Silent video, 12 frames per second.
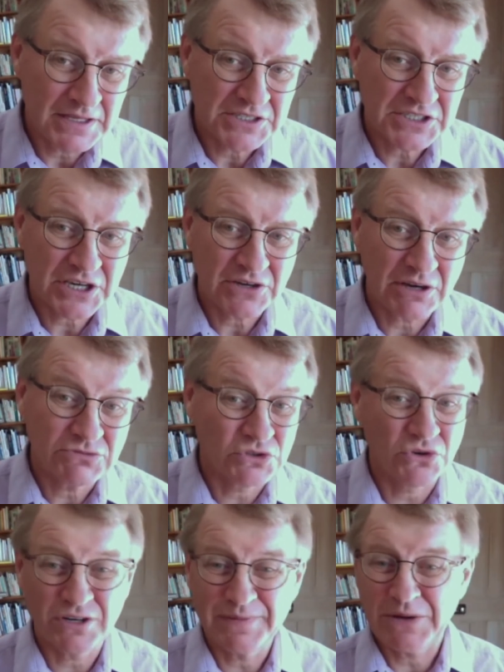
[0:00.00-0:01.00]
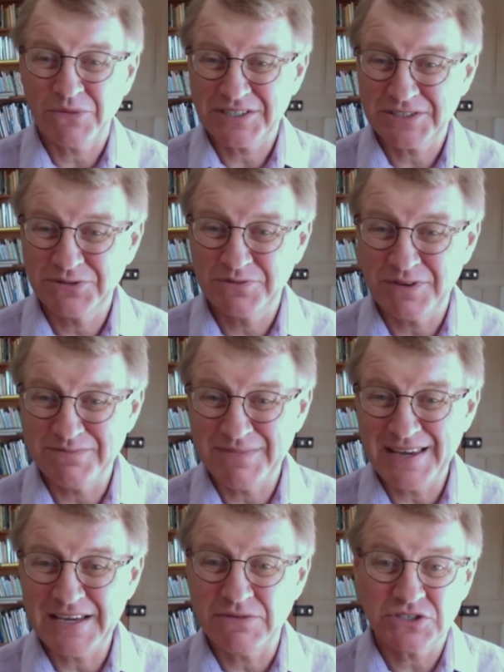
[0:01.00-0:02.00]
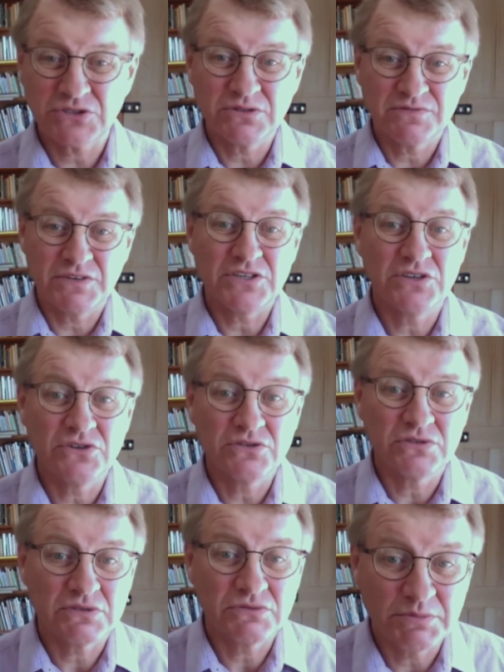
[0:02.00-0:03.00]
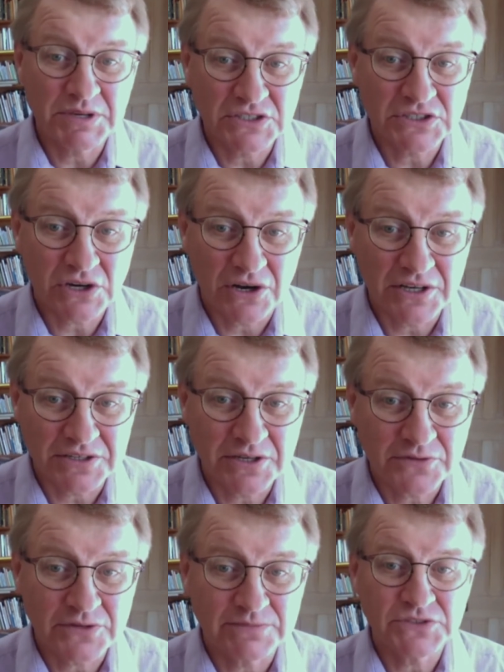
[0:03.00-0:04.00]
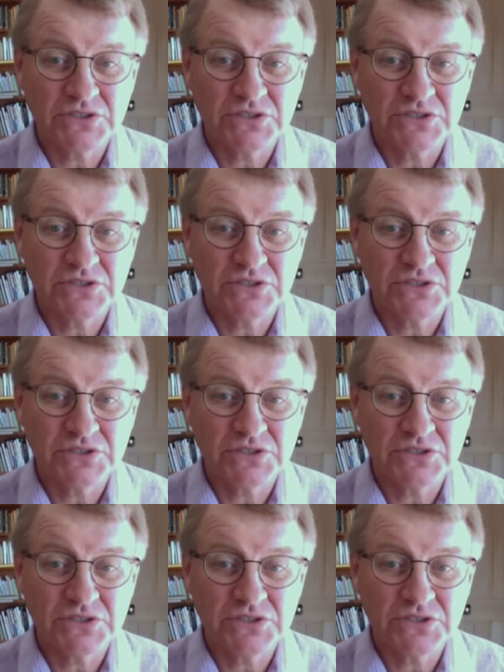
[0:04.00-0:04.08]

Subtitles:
So I'm talking about what's good for me. What's good for you will be entirely different.